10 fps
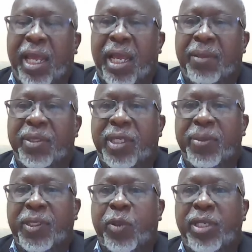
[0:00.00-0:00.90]

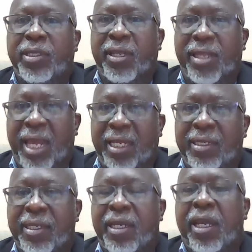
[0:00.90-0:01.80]
Subsequent to
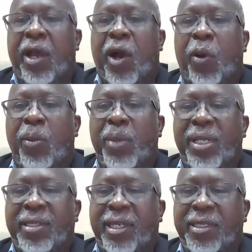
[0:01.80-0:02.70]
that, our
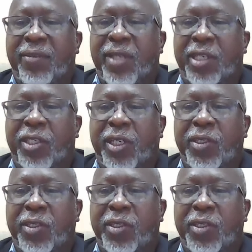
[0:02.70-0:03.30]
ministers of